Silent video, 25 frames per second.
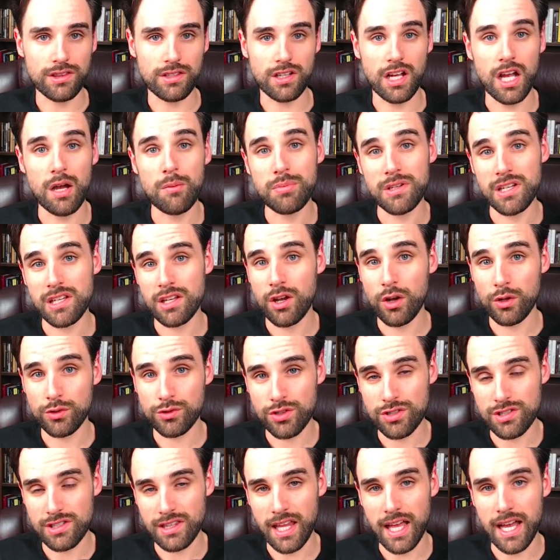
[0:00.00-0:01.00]
their company
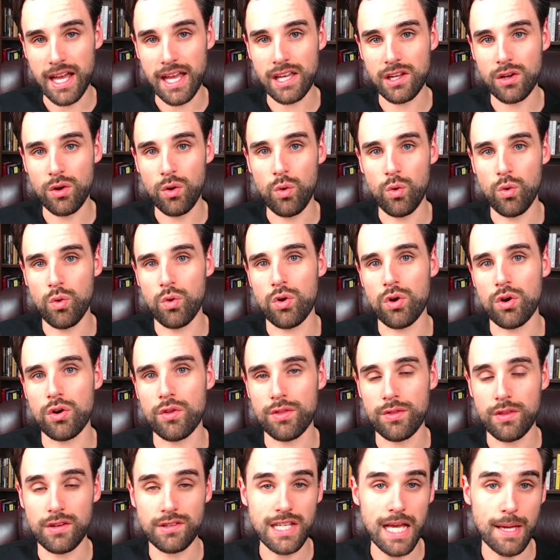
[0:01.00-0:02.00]
culture is like or
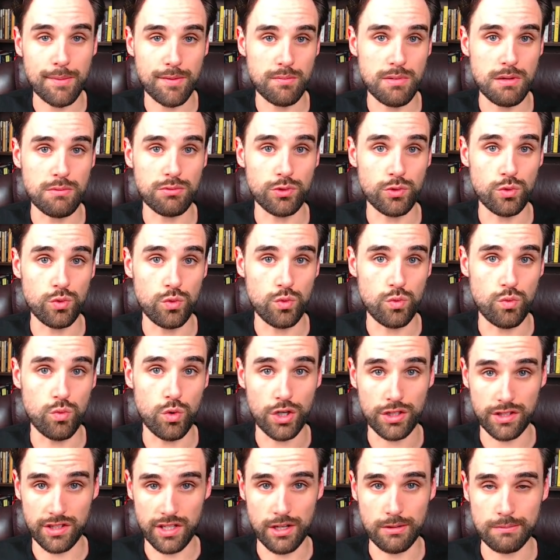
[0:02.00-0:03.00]
the type of people who
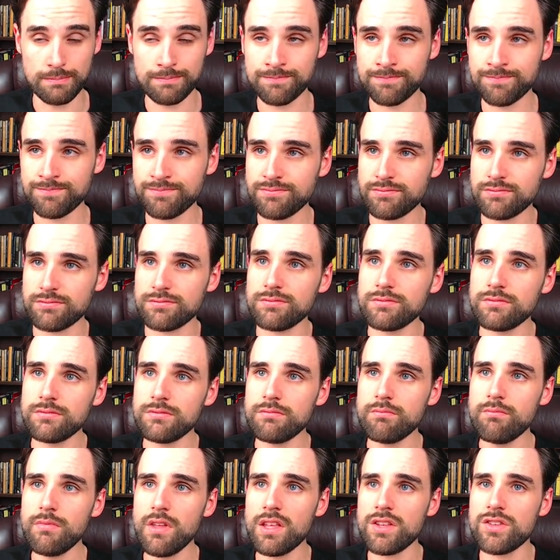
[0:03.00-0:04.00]
work there.
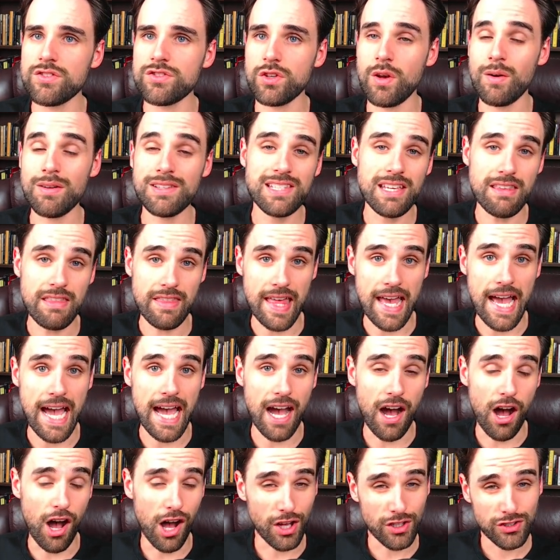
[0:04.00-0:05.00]
So I would say
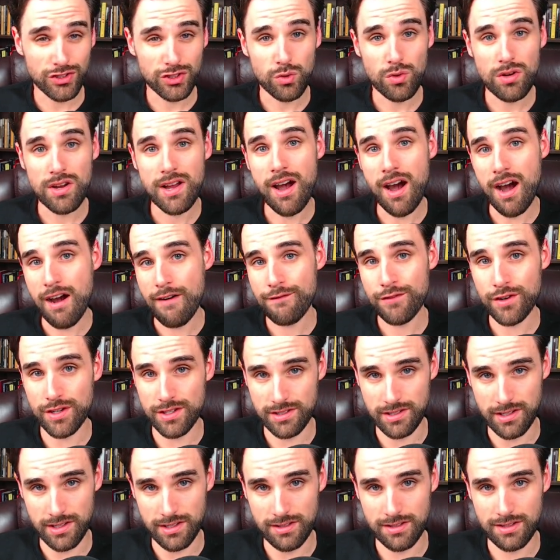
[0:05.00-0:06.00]
that. Also
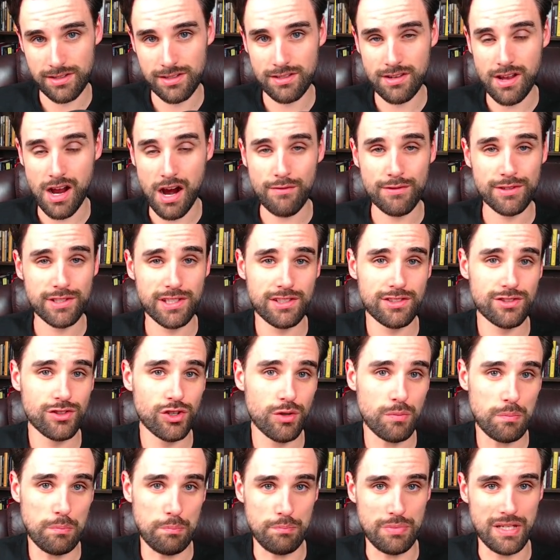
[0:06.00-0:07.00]
conferences. Conferences are
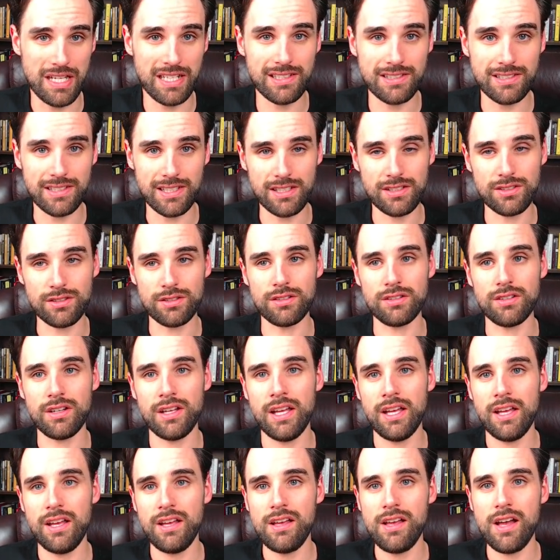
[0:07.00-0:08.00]
a big deal
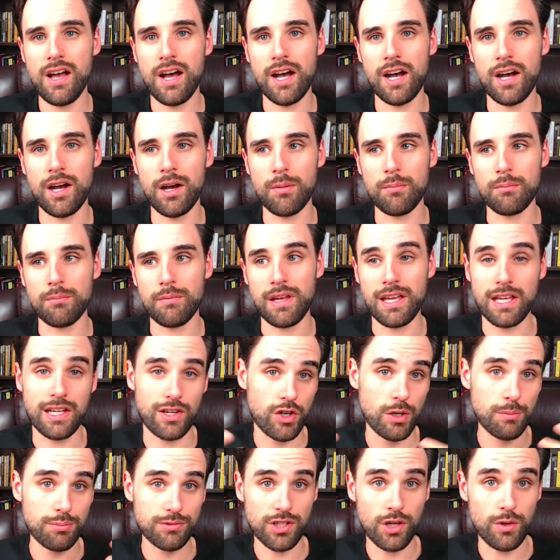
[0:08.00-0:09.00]
in
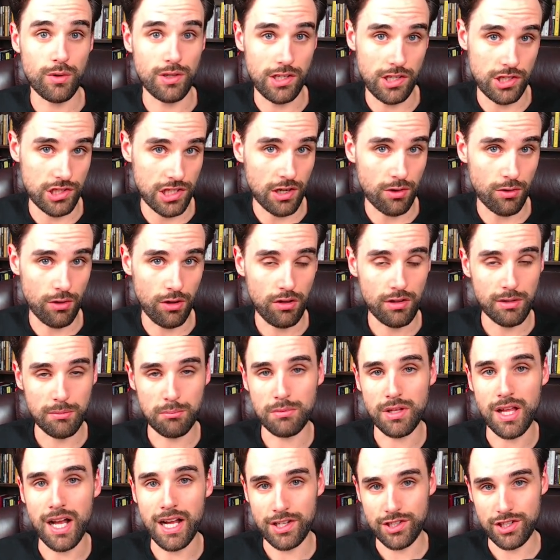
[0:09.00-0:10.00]
crypto in general
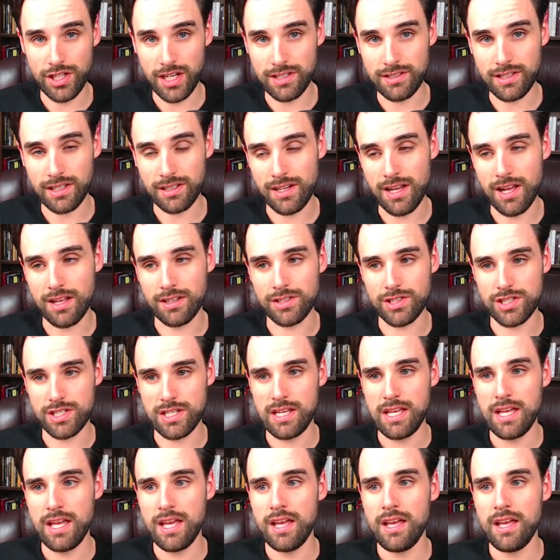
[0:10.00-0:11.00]
and blockchain
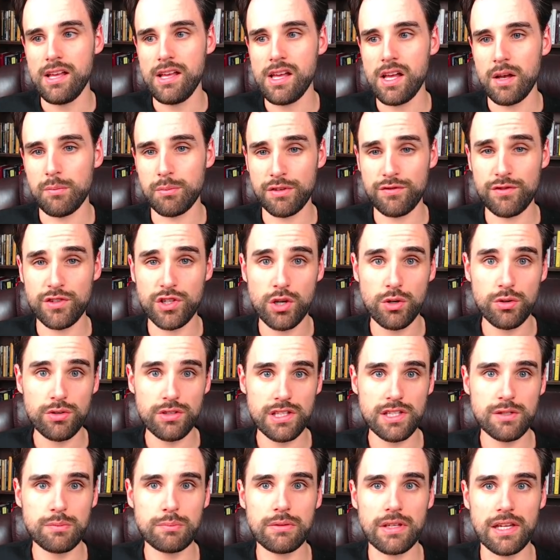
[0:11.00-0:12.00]
technology. But if you go to
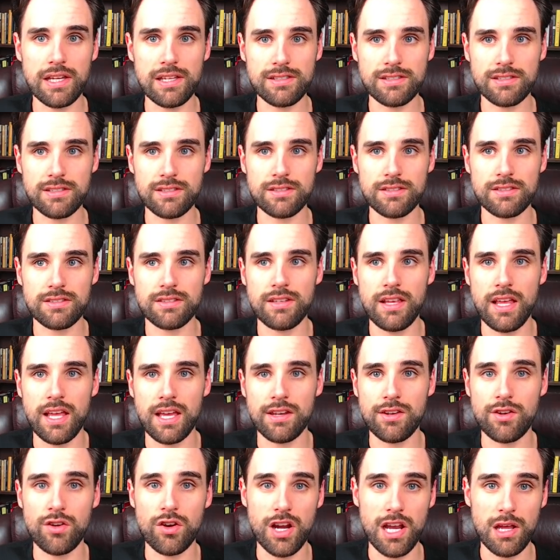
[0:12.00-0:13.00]
these places
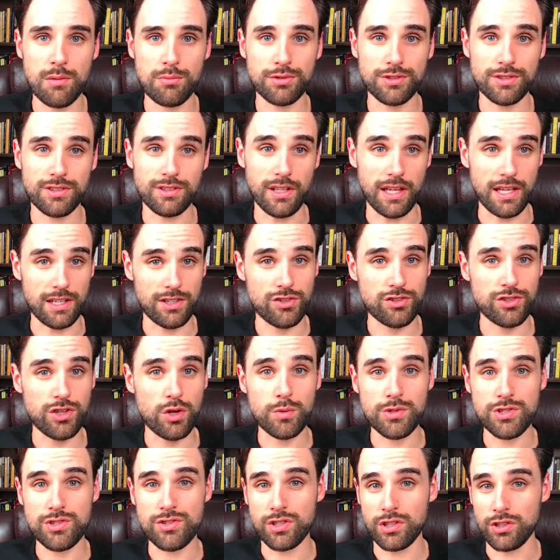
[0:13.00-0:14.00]
and you're able to like show
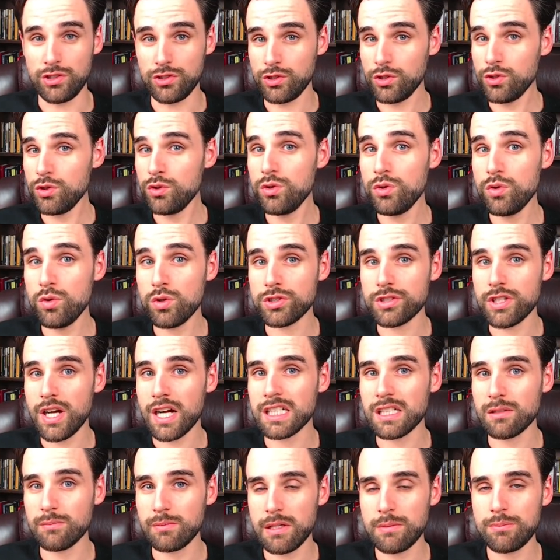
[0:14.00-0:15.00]
what you can do or
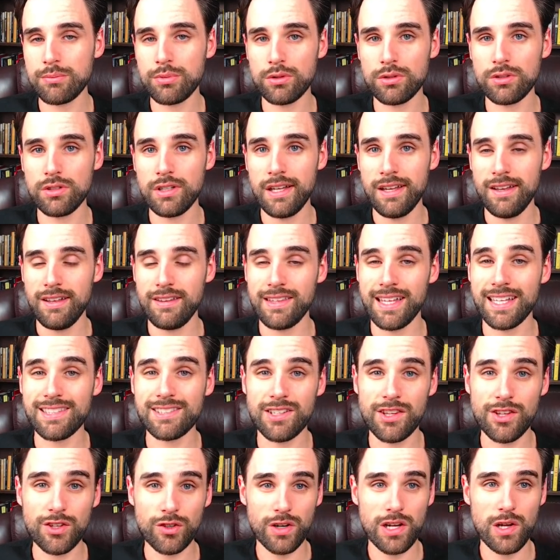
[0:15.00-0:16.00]
talk to people, that's
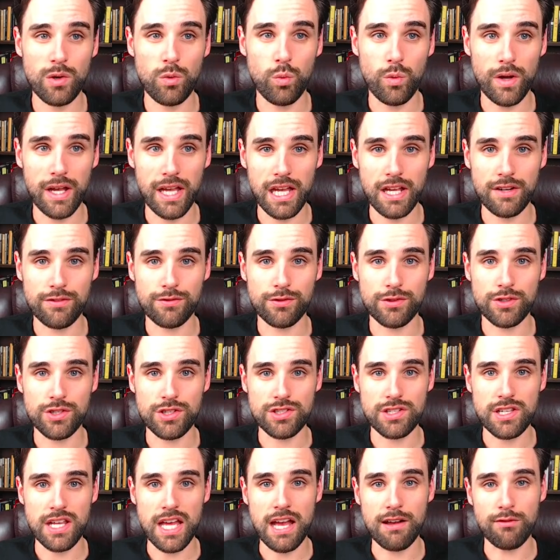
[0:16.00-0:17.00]
another great way to
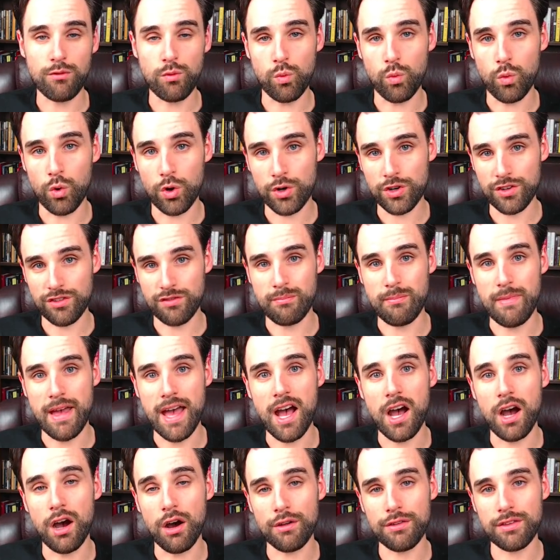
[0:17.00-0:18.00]
just have word of
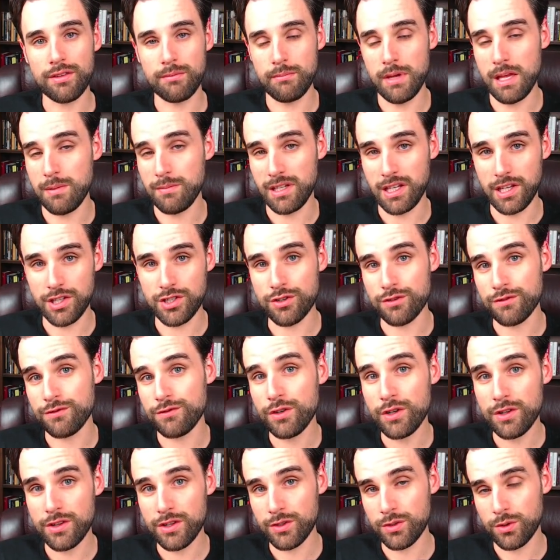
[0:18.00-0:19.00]
mouth and maybe get your
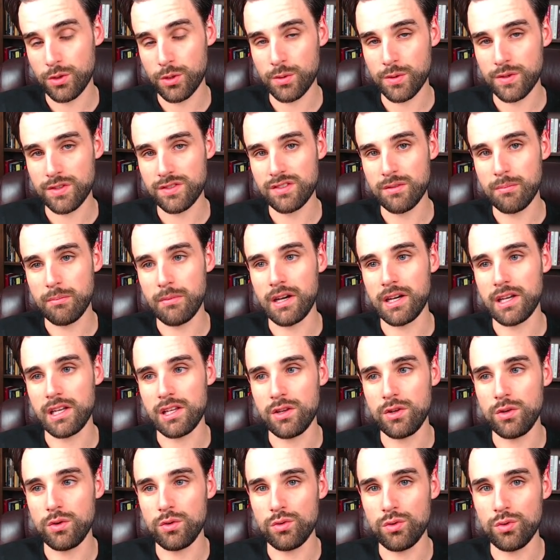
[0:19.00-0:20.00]
foot in the door with
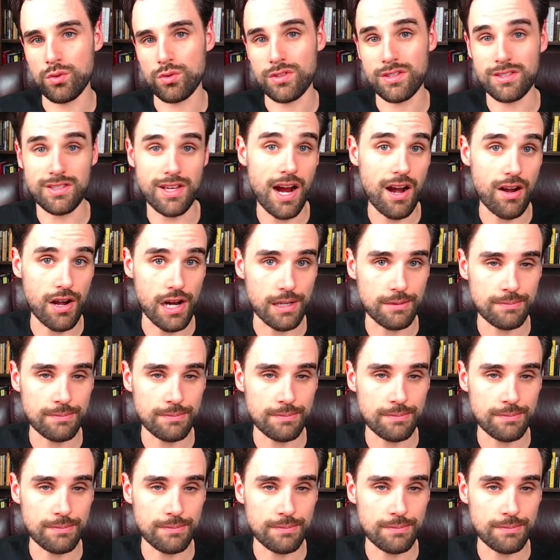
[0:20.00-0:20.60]
somebody who is hiring.